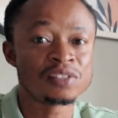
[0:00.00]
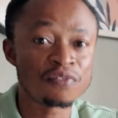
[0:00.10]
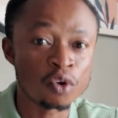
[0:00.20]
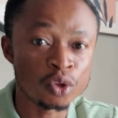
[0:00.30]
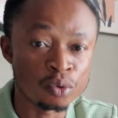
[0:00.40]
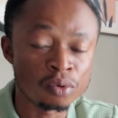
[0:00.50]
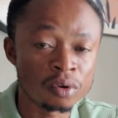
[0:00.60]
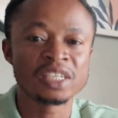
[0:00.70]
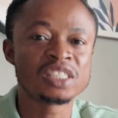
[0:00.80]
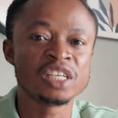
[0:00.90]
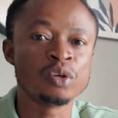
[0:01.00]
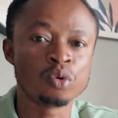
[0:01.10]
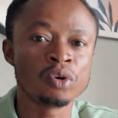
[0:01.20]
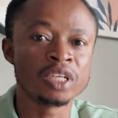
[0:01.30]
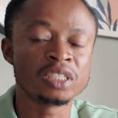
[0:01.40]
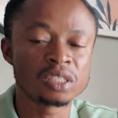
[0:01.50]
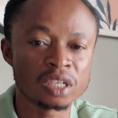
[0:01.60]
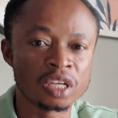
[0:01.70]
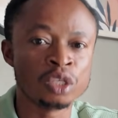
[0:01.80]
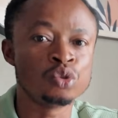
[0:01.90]
it's for you, just include it
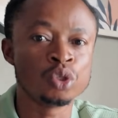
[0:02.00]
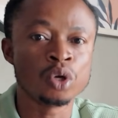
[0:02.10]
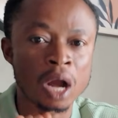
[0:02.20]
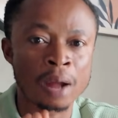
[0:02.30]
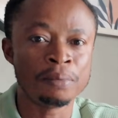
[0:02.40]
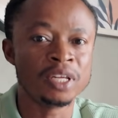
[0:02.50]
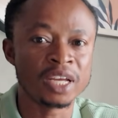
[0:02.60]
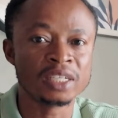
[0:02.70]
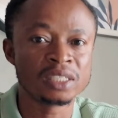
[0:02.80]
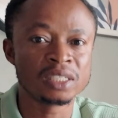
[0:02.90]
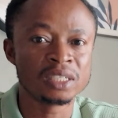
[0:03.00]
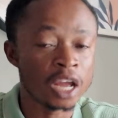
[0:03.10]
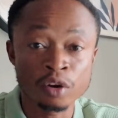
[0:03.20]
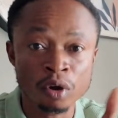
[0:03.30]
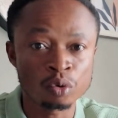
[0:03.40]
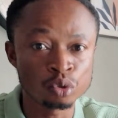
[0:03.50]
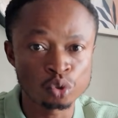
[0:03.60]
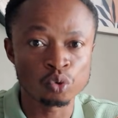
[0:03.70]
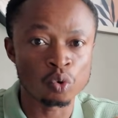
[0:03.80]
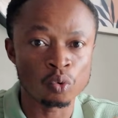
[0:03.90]
into your application and you are good
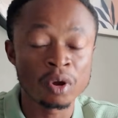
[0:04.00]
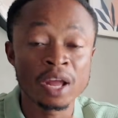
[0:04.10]
to go.